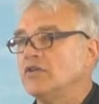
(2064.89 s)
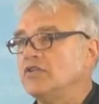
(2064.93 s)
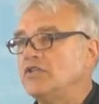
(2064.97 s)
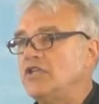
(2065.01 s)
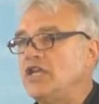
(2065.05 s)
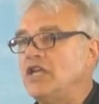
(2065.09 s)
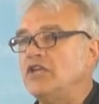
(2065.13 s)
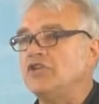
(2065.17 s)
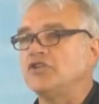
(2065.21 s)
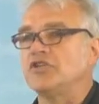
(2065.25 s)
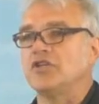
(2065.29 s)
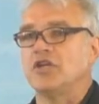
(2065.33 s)

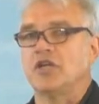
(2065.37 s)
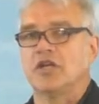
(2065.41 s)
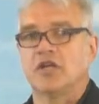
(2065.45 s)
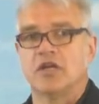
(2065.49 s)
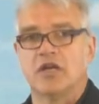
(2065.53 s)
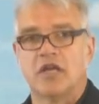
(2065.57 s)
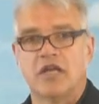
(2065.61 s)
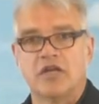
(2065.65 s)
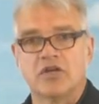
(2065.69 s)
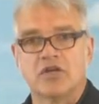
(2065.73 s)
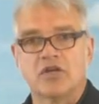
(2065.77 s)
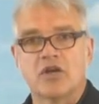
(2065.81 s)

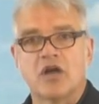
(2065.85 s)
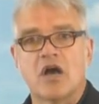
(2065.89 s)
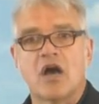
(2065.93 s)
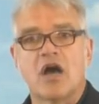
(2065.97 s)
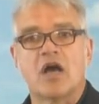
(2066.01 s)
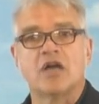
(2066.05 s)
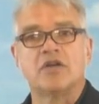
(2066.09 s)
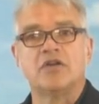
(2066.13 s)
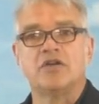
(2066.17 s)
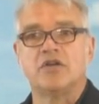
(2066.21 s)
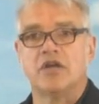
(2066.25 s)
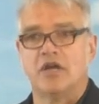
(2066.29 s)
teaching and
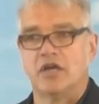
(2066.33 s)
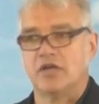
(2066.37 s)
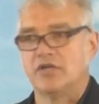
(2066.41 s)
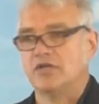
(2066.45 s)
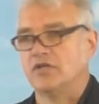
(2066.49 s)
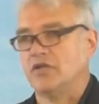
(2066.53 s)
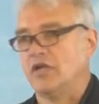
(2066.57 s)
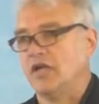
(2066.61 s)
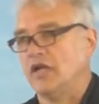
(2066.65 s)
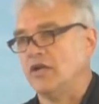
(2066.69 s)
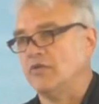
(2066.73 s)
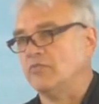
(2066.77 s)

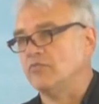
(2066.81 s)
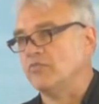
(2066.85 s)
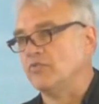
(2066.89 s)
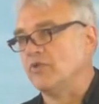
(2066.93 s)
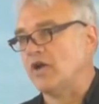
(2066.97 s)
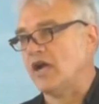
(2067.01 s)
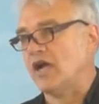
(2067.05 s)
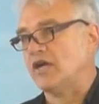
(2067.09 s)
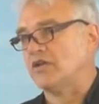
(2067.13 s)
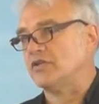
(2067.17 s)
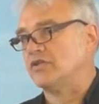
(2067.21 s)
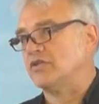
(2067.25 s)
conduct and
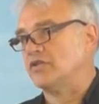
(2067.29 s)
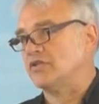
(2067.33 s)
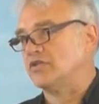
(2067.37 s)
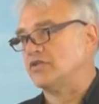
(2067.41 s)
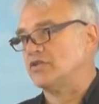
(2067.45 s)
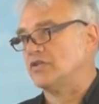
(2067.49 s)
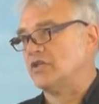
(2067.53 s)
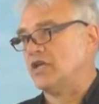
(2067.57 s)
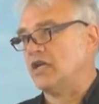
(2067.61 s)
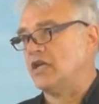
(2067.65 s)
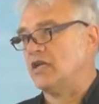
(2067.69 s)
practice